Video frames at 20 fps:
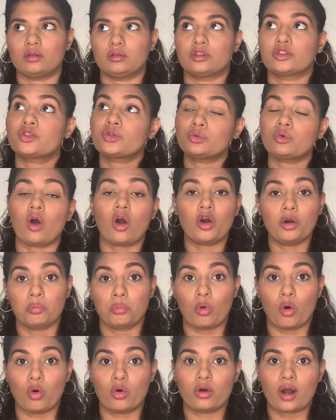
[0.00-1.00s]
two or
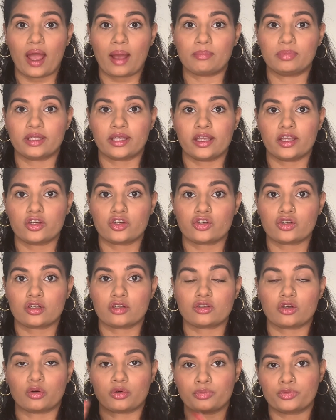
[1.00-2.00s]
more
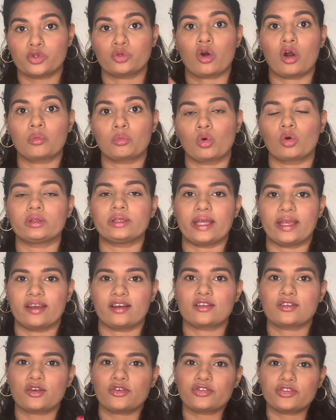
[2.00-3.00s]
applications or two or more
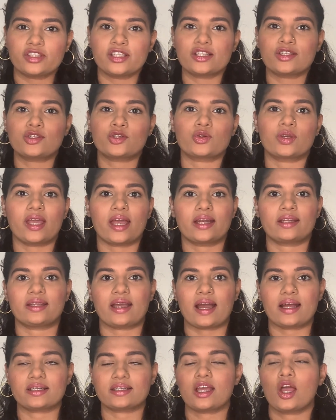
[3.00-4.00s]
layers of this to get
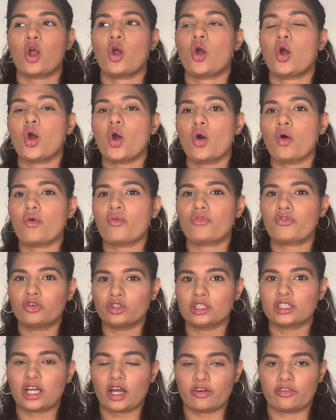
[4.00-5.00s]
that
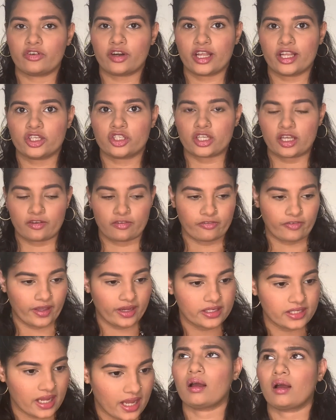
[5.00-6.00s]
full coverage
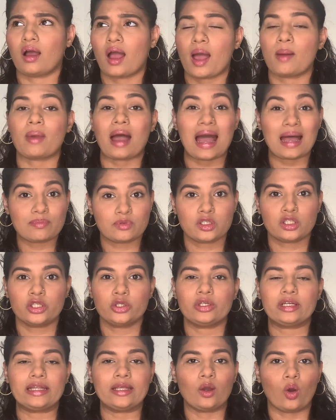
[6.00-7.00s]
effect, and I'm
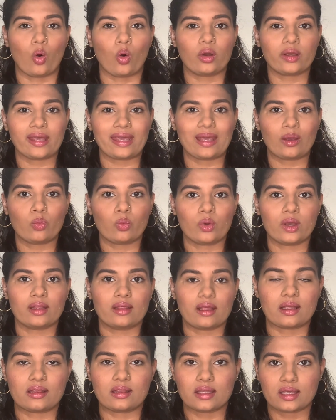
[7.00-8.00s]
absolutely okay with
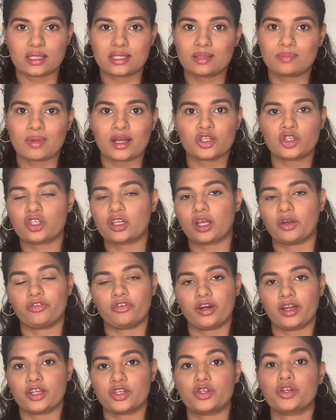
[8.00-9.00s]
this much
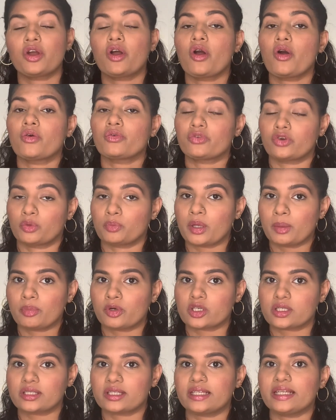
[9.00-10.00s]
coverage for me
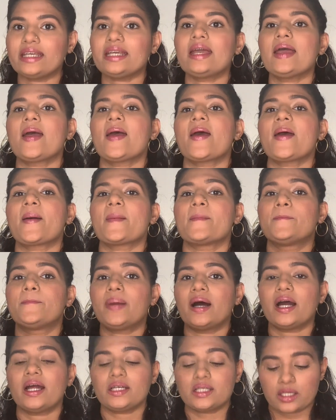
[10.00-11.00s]
personally.
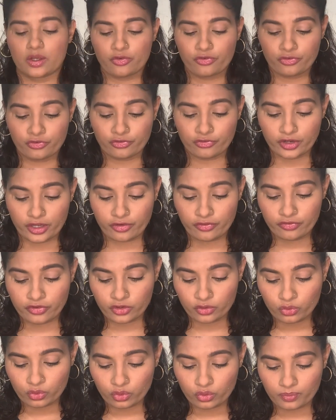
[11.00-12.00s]
But if
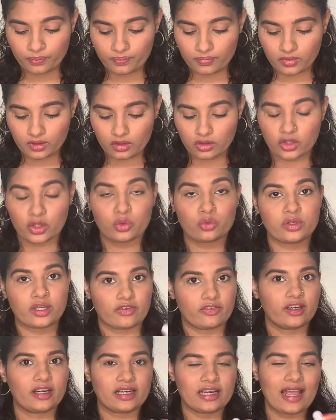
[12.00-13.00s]
you
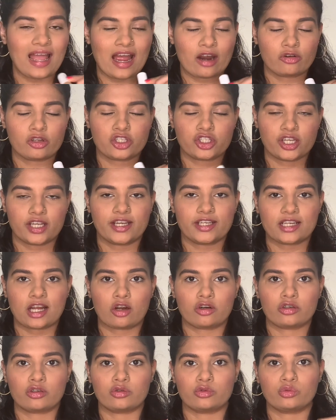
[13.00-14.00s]
definitely have to check it
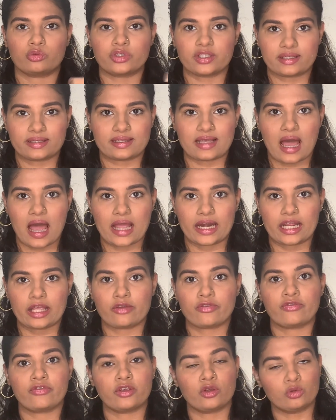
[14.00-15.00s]
out to decide
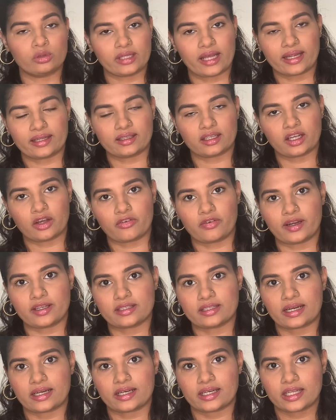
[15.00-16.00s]
if you like the coverage
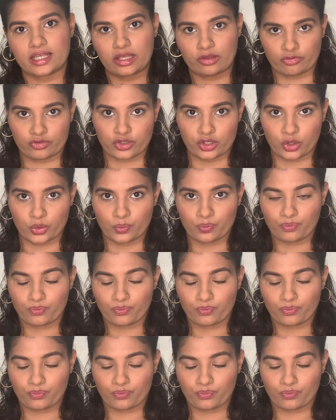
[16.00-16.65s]
that it gives you.